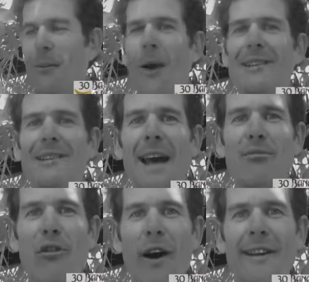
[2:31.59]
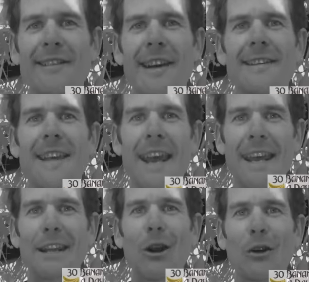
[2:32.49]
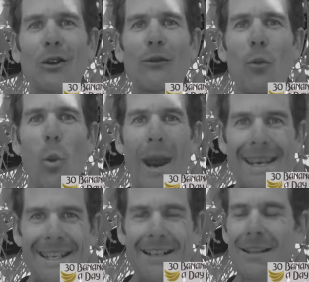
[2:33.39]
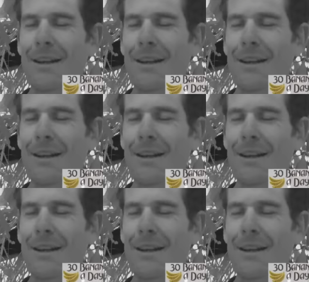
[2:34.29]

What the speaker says: Weston A. Price says eat lots of wheat.